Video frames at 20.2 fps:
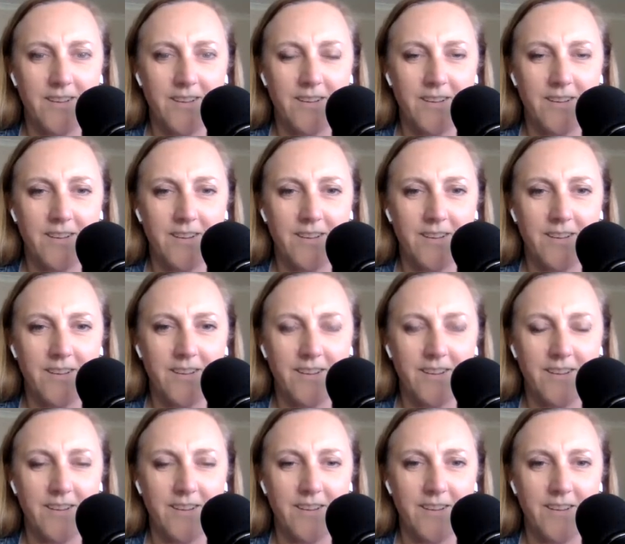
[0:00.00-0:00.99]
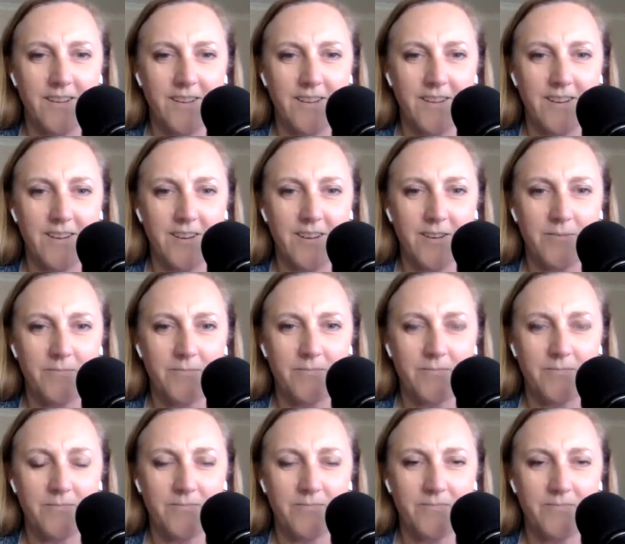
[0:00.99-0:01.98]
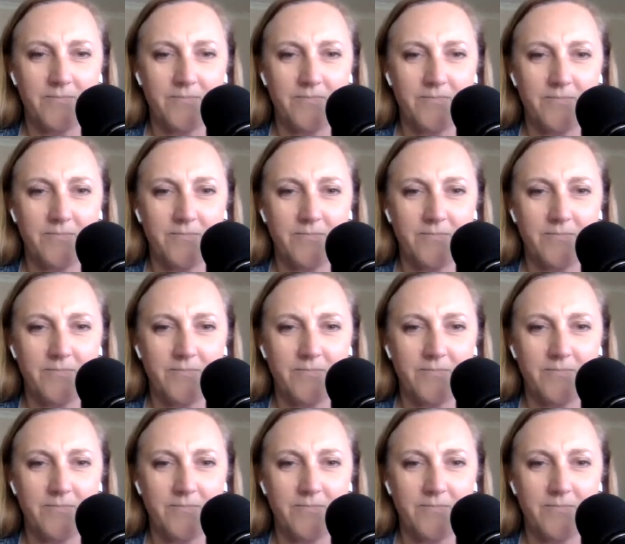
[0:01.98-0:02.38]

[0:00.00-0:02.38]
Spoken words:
(not speaking)